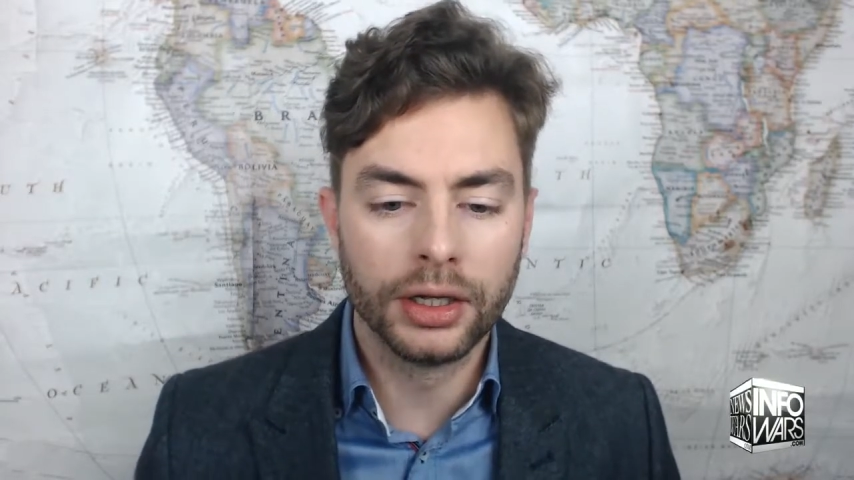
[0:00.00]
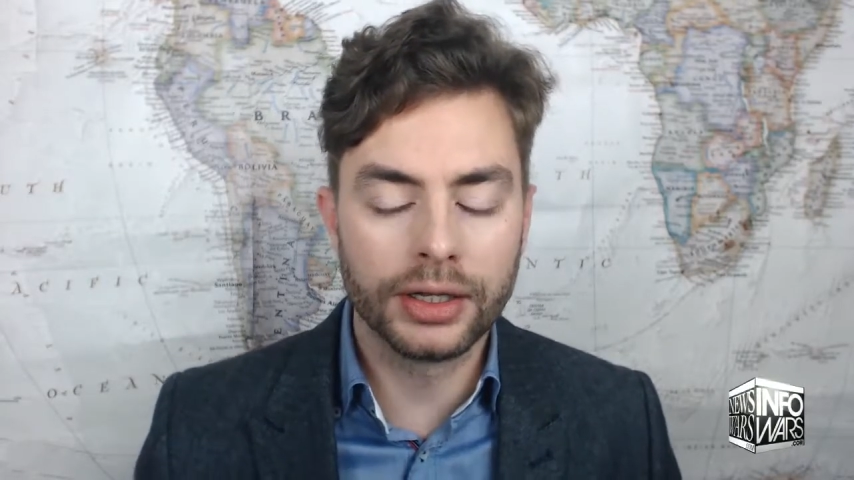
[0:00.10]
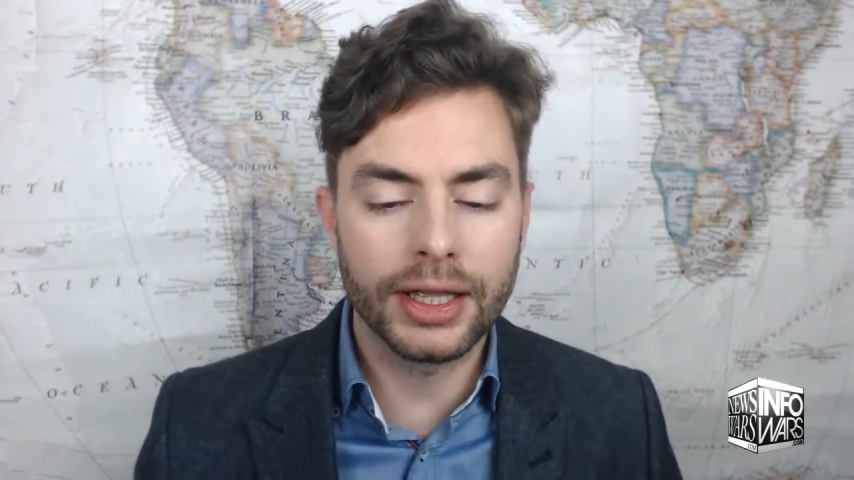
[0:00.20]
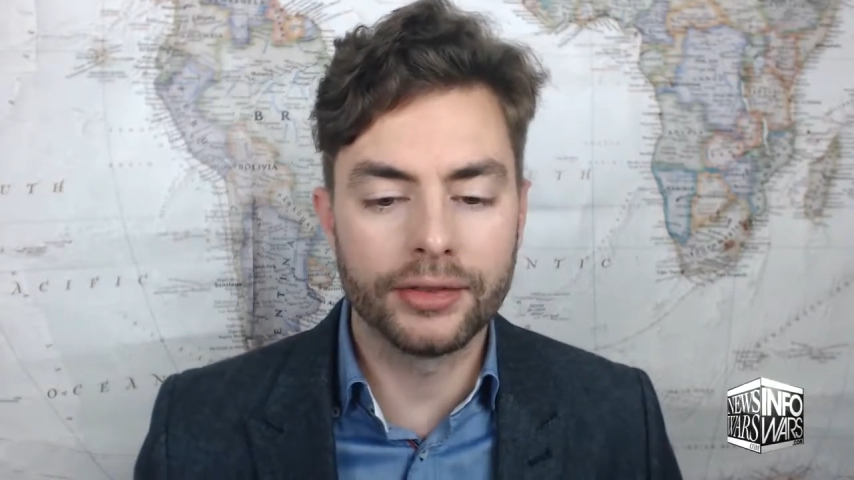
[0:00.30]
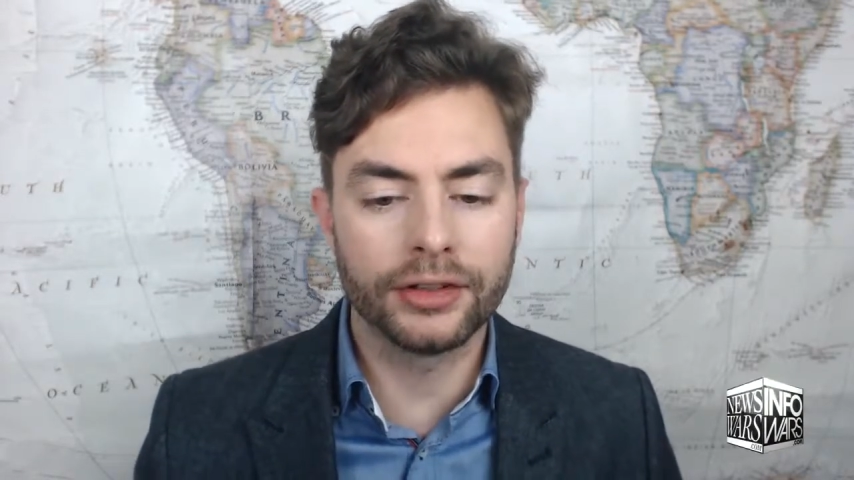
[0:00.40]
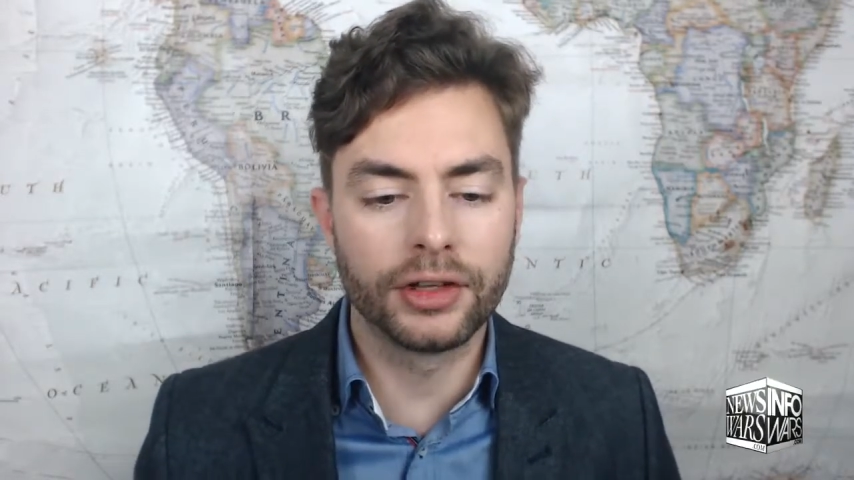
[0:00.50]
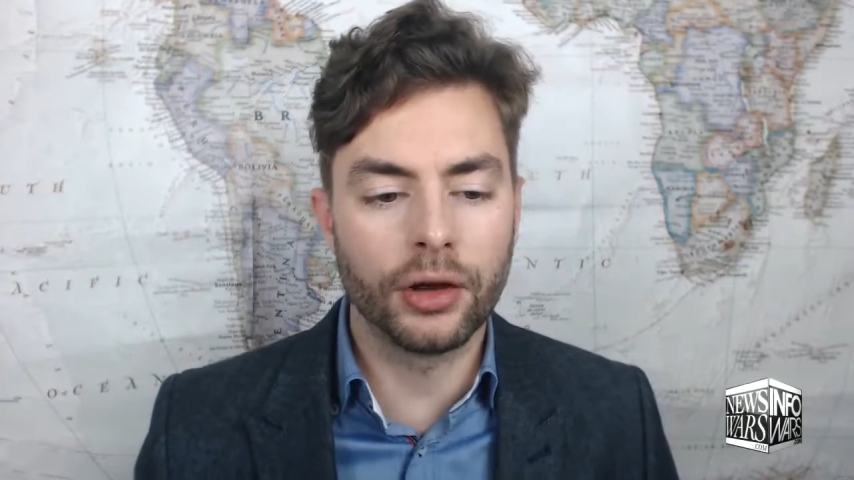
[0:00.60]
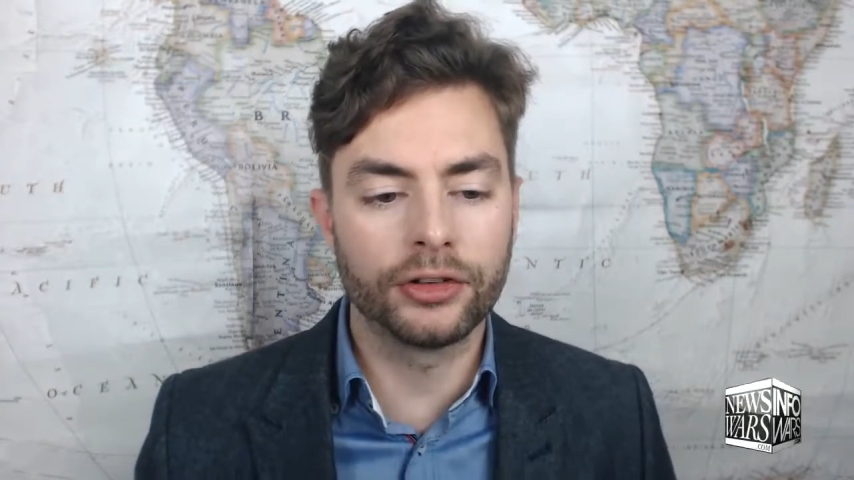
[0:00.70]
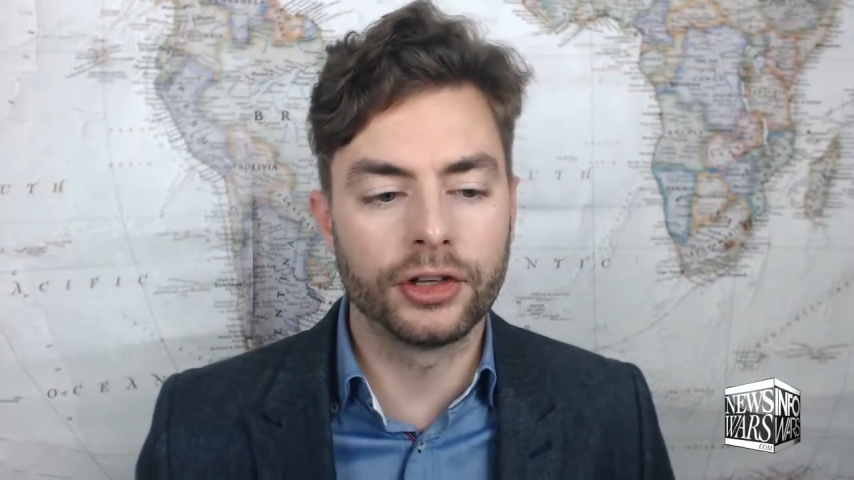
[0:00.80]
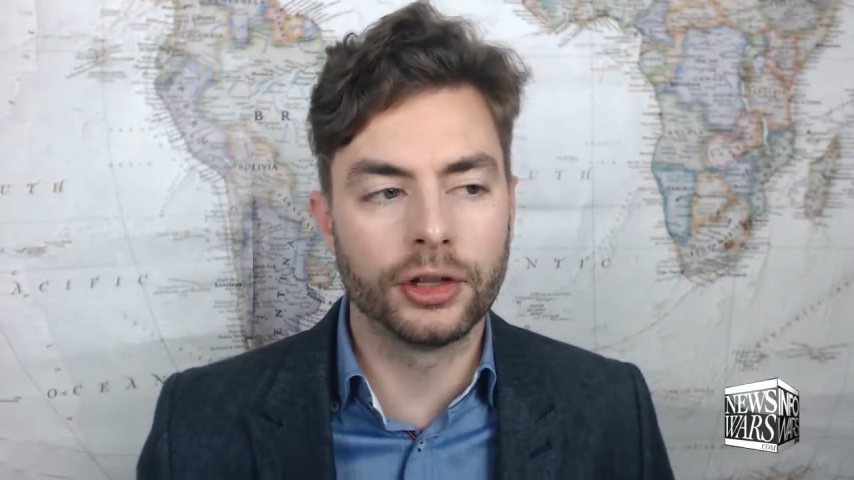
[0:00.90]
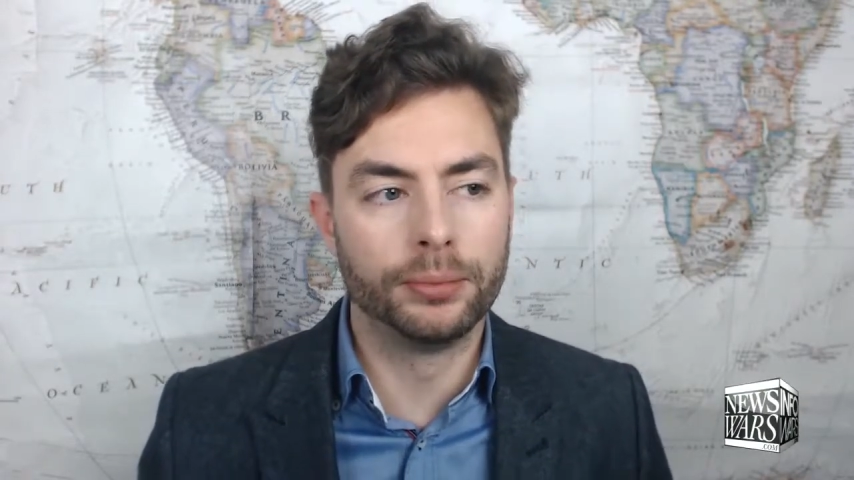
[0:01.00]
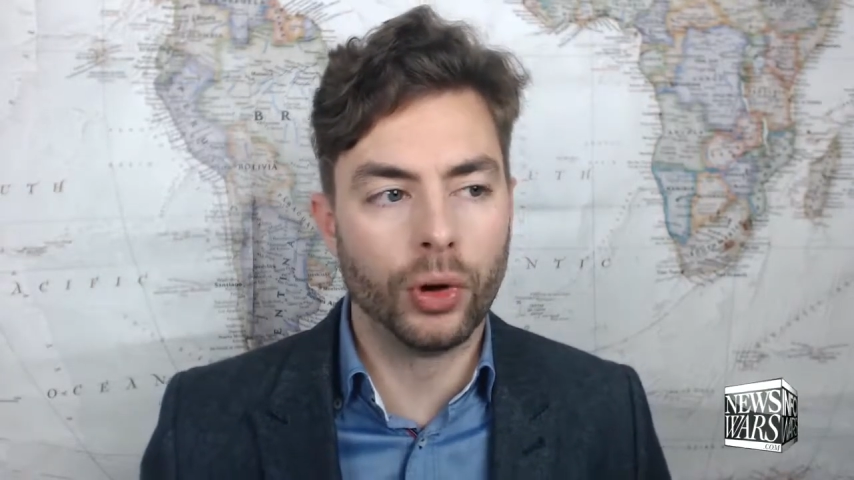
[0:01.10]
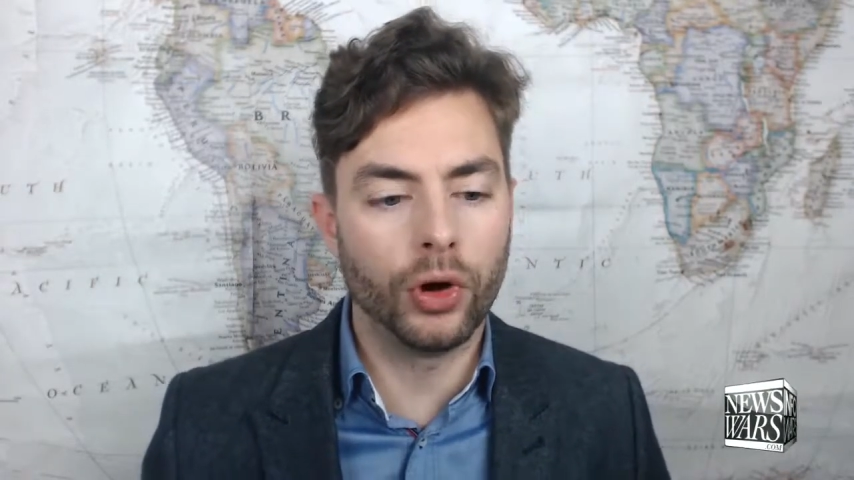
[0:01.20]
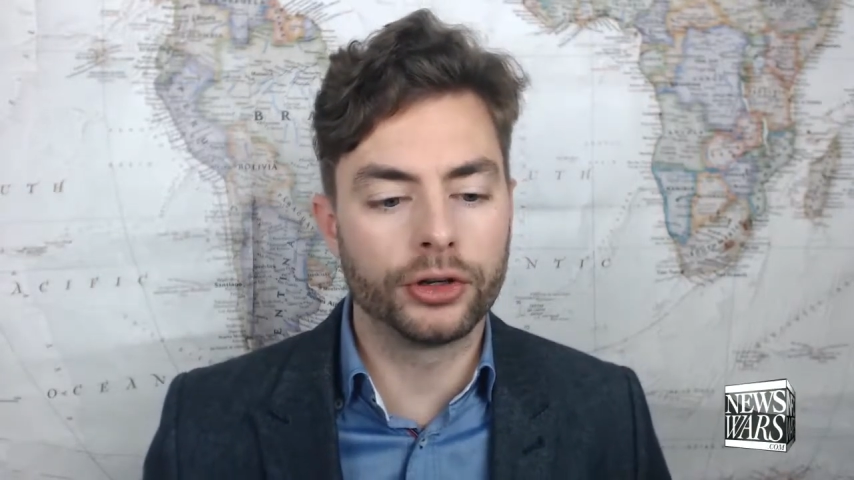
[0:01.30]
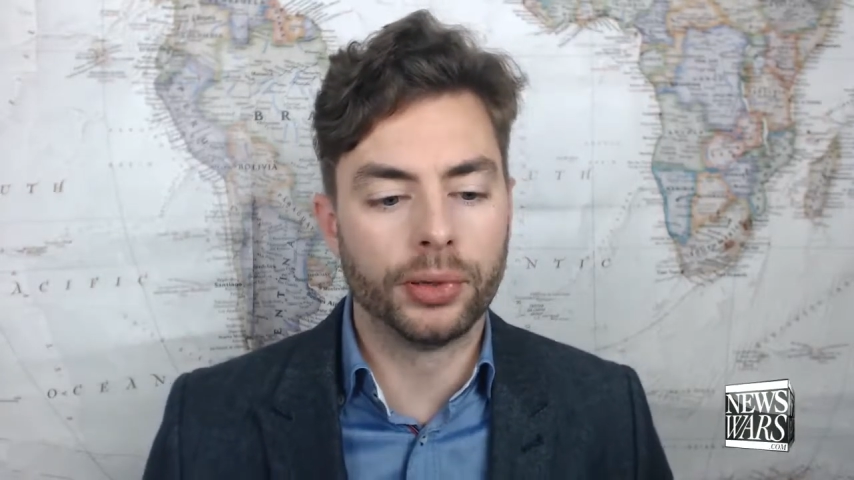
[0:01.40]
And again, this goes to the
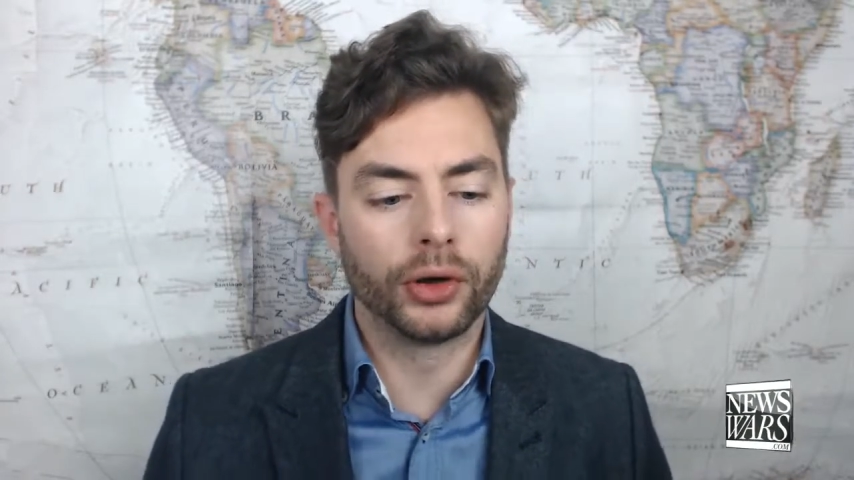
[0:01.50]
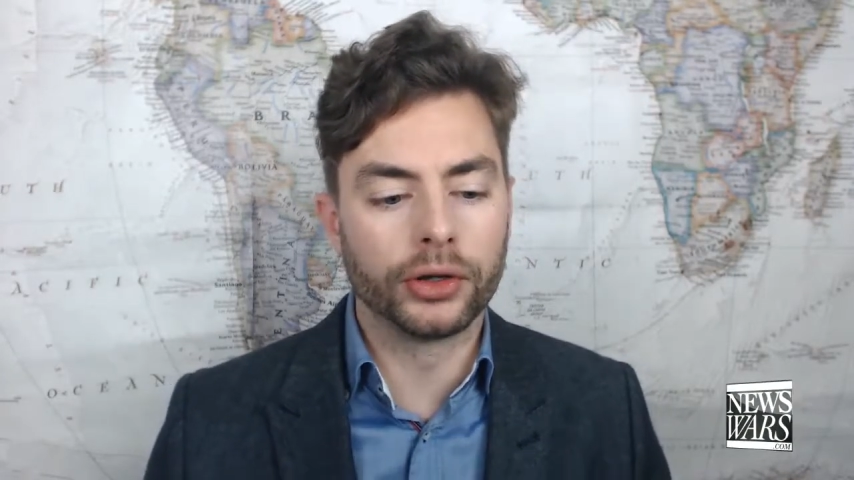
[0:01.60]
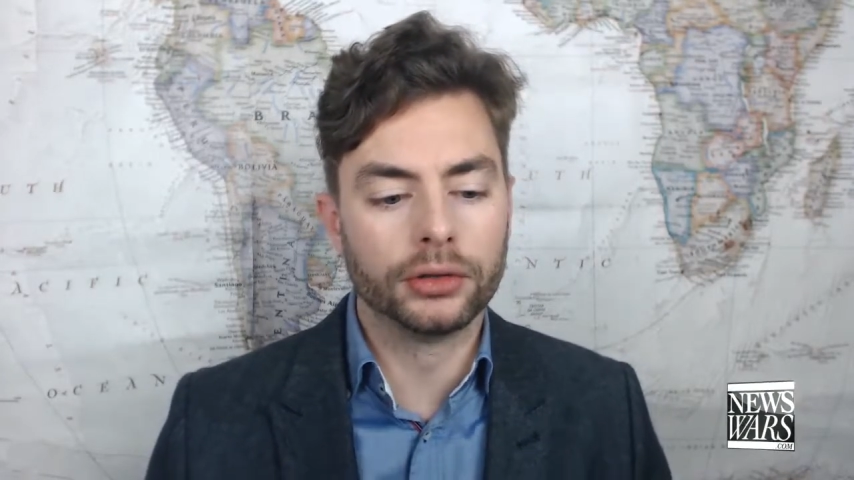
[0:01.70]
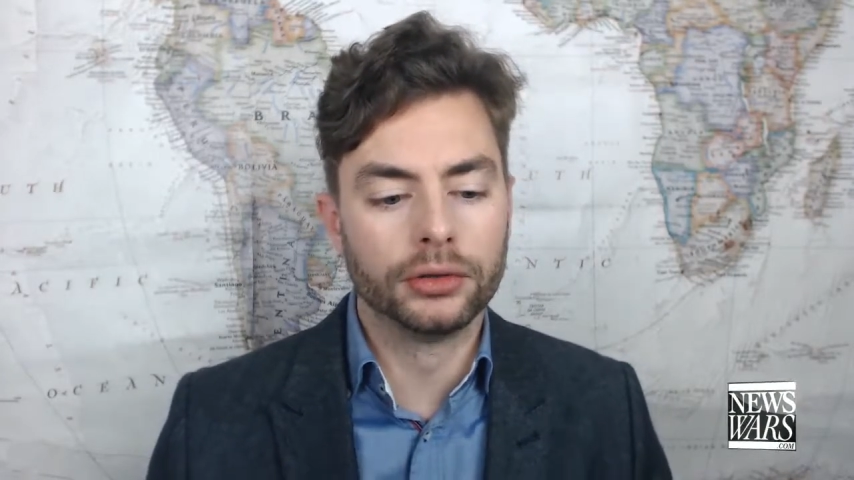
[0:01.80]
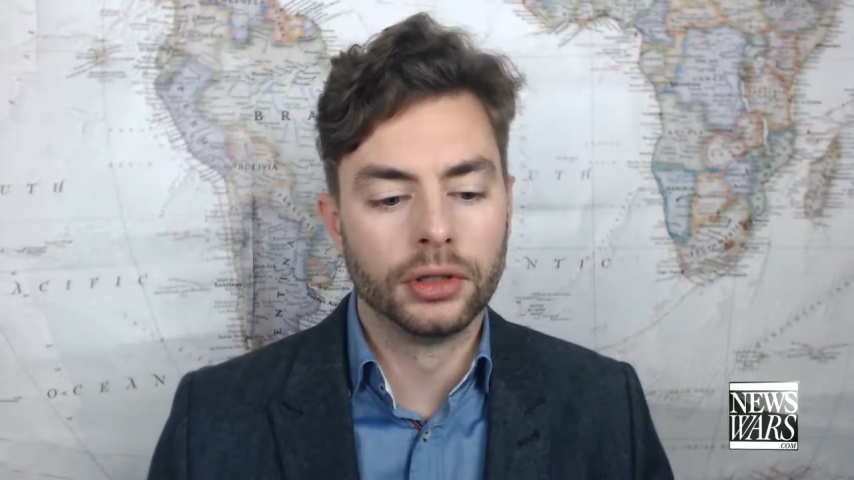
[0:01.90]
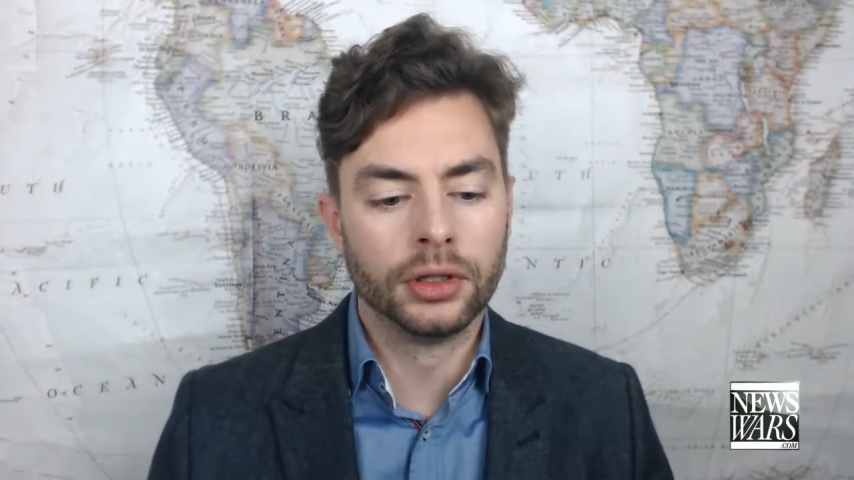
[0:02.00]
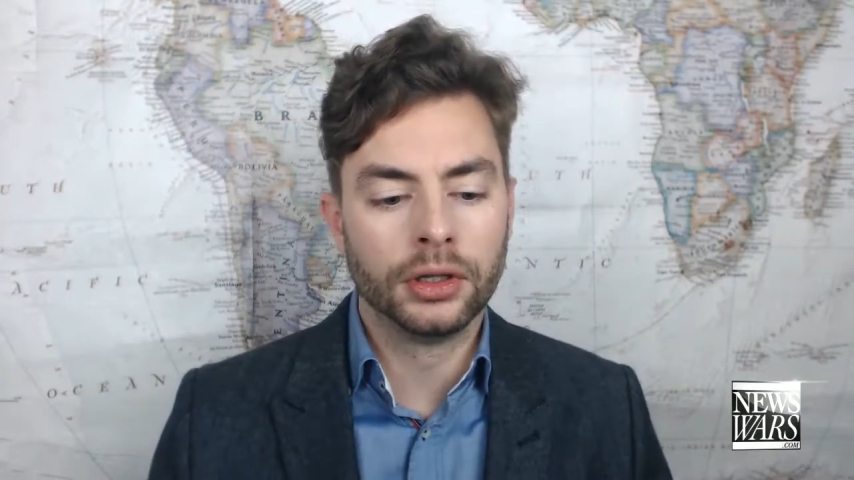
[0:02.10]
border point.